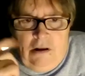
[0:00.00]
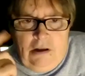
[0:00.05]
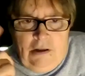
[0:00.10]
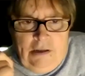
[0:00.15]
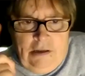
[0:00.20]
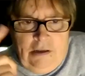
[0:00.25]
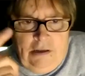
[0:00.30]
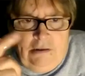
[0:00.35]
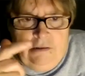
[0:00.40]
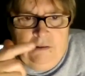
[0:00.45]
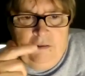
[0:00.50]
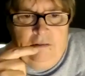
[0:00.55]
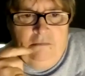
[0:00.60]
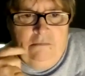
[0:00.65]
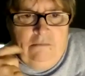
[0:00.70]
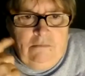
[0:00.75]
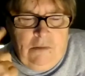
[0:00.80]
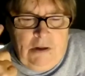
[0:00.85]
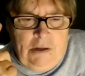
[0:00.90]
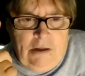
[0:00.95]
in a
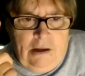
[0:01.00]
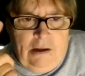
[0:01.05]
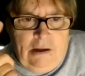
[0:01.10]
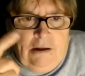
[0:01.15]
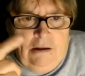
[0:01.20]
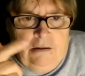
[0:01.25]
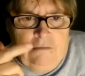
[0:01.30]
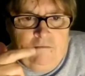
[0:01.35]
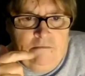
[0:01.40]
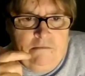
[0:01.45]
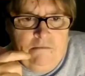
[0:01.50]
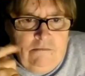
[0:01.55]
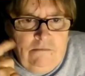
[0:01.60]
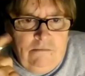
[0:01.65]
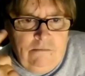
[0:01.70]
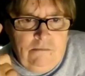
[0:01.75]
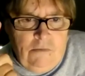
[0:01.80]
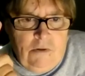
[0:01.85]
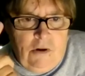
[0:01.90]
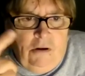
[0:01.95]

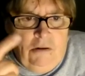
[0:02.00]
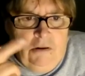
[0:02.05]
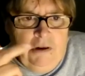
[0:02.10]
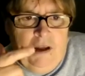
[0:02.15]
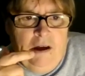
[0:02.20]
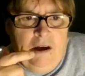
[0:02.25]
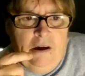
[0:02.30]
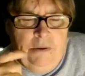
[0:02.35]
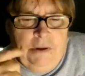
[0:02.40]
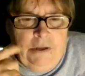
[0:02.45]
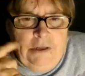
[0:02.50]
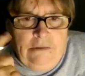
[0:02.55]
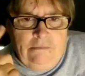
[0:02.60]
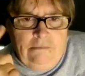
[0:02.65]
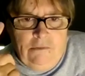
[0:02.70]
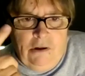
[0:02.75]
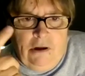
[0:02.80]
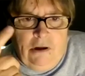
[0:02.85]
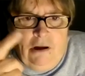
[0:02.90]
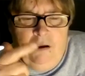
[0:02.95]
ongoing
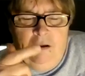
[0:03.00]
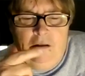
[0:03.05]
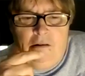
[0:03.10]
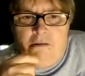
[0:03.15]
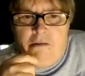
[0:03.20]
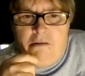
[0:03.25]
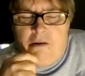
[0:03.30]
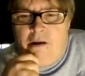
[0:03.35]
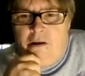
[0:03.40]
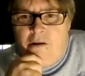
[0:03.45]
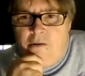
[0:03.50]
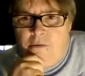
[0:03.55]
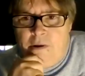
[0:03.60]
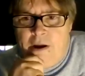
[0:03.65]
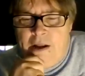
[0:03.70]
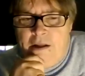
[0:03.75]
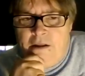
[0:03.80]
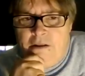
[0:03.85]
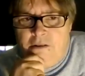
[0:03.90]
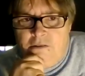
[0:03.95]
dialogue
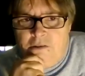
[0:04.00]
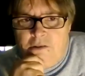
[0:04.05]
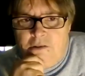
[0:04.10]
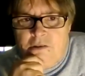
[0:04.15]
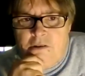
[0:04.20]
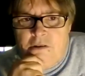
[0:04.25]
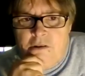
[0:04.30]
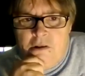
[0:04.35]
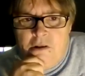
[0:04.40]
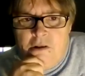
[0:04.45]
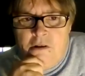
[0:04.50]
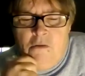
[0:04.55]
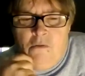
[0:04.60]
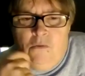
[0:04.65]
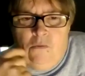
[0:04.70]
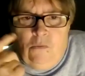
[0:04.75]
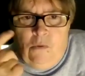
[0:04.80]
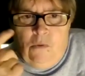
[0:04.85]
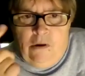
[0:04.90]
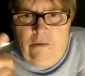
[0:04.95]
around
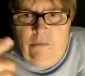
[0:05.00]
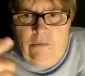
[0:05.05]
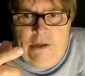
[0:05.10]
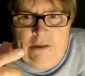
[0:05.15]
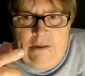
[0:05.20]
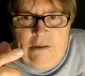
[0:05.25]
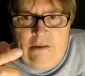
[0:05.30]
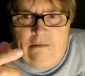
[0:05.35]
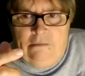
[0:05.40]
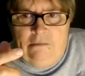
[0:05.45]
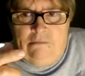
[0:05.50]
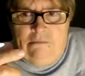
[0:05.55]
what are we